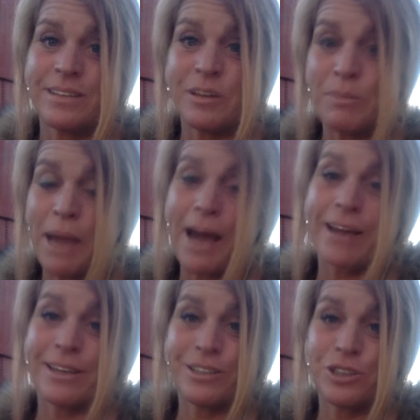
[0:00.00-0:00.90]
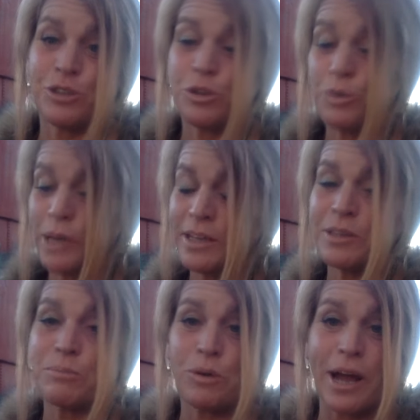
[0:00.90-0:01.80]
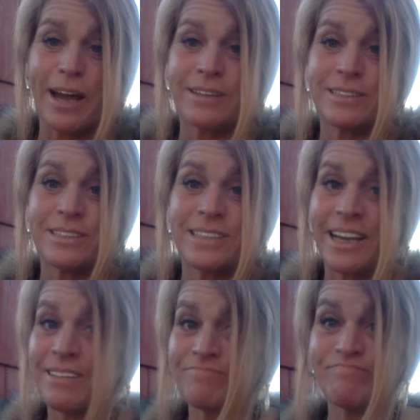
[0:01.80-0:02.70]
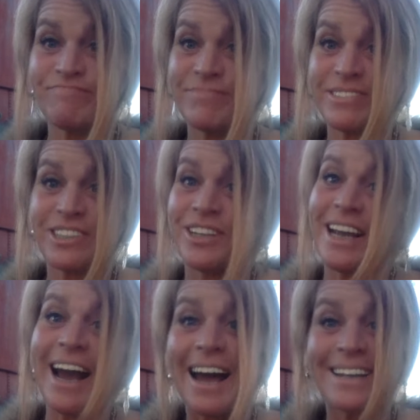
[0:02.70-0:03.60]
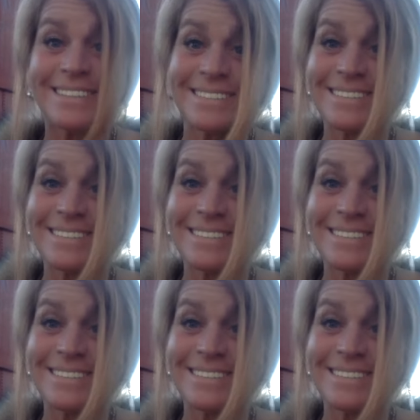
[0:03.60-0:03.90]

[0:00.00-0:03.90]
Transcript: the package, to create the brand and say, look what I got.